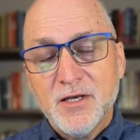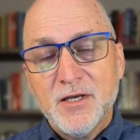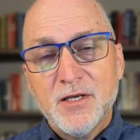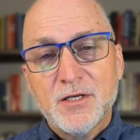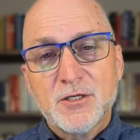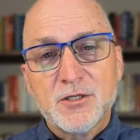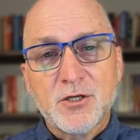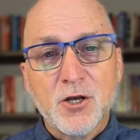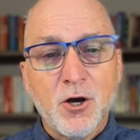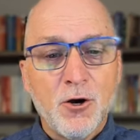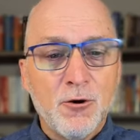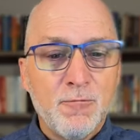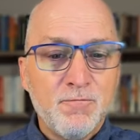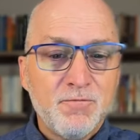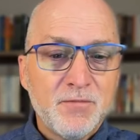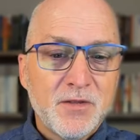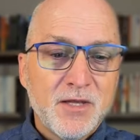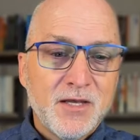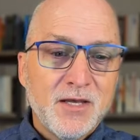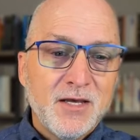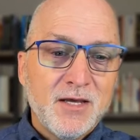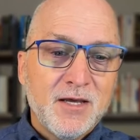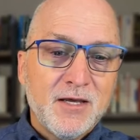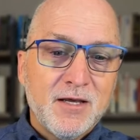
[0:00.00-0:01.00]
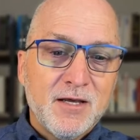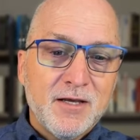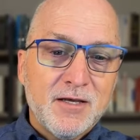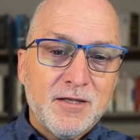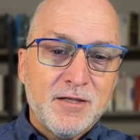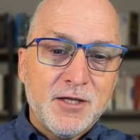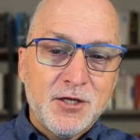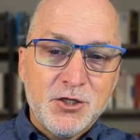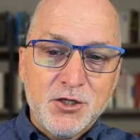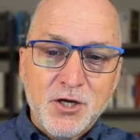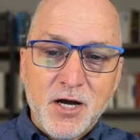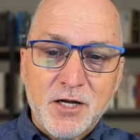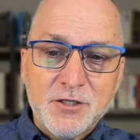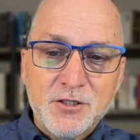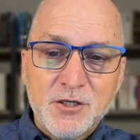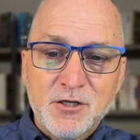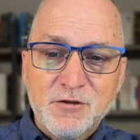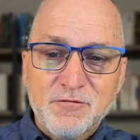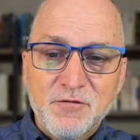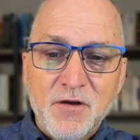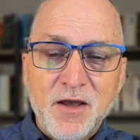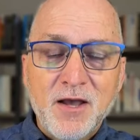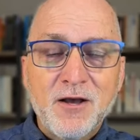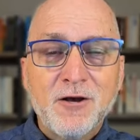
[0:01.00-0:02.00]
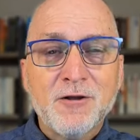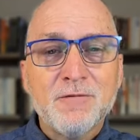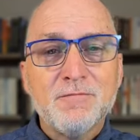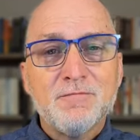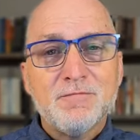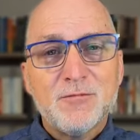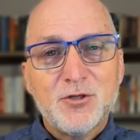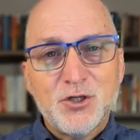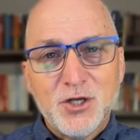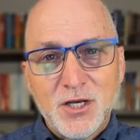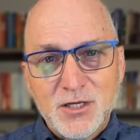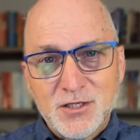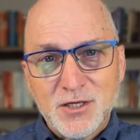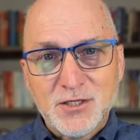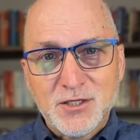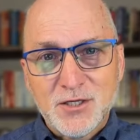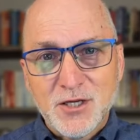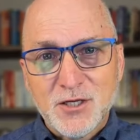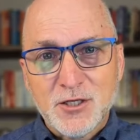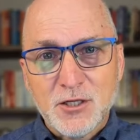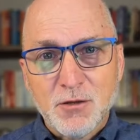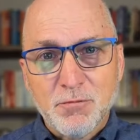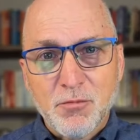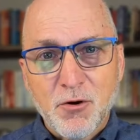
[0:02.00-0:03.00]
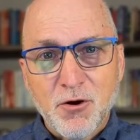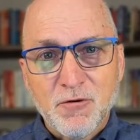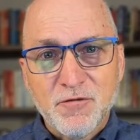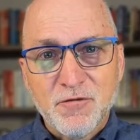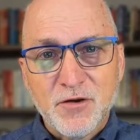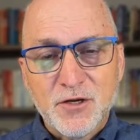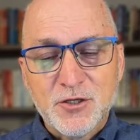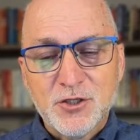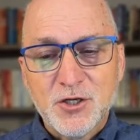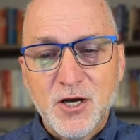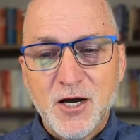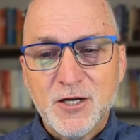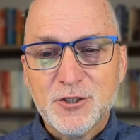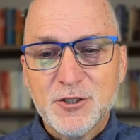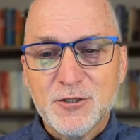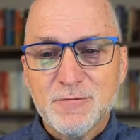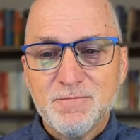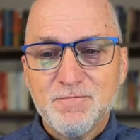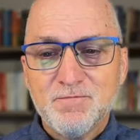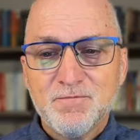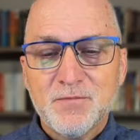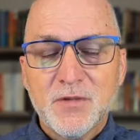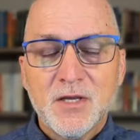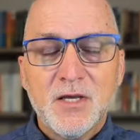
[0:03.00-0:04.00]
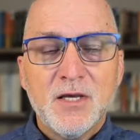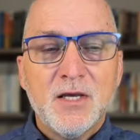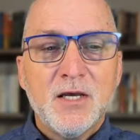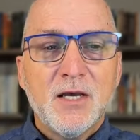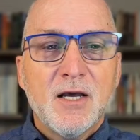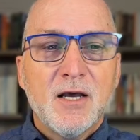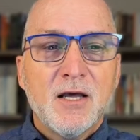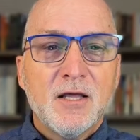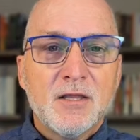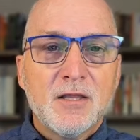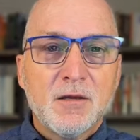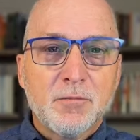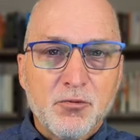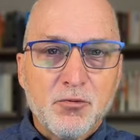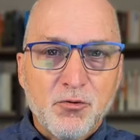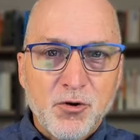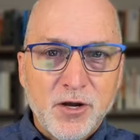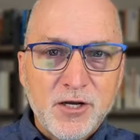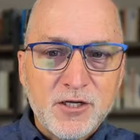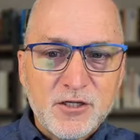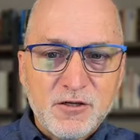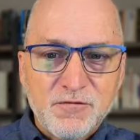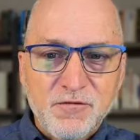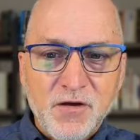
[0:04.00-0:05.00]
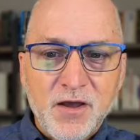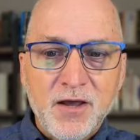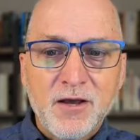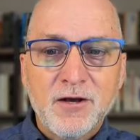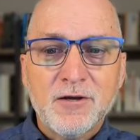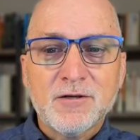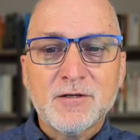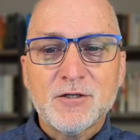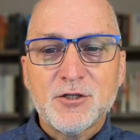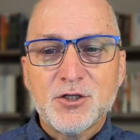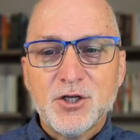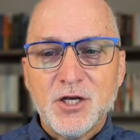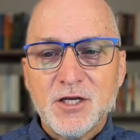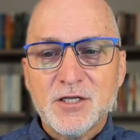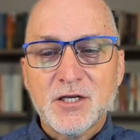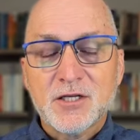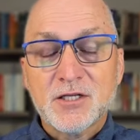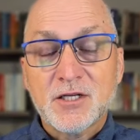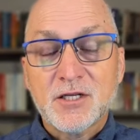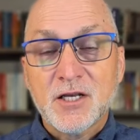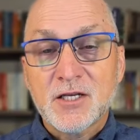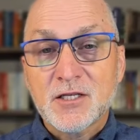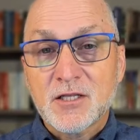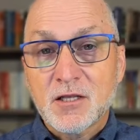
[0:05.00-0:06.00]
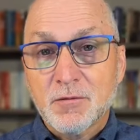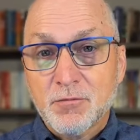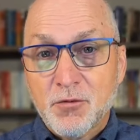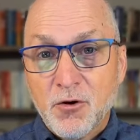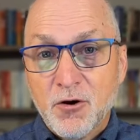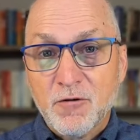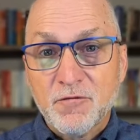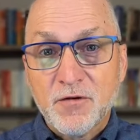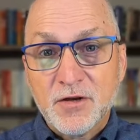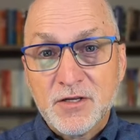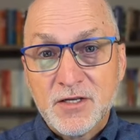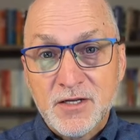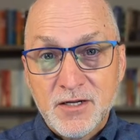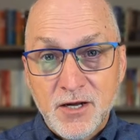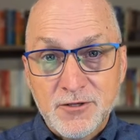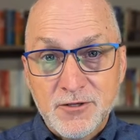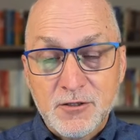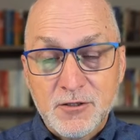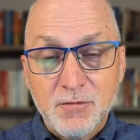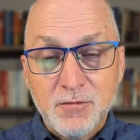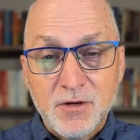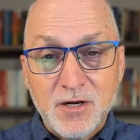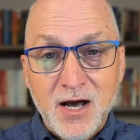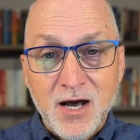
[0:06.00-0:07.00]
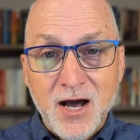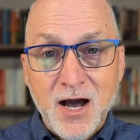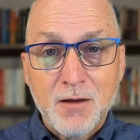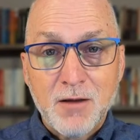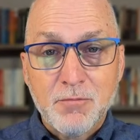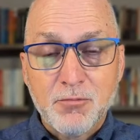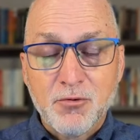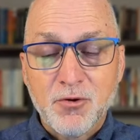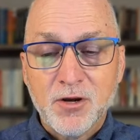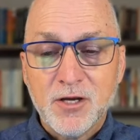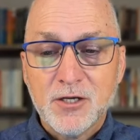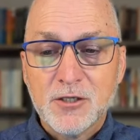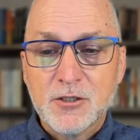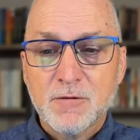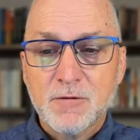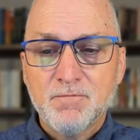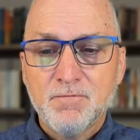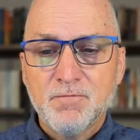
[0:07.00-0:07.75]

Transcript: So the judges failed. Jesus is the perfect judge. The priests failed. Jesus is the perfect and ultimate high priest.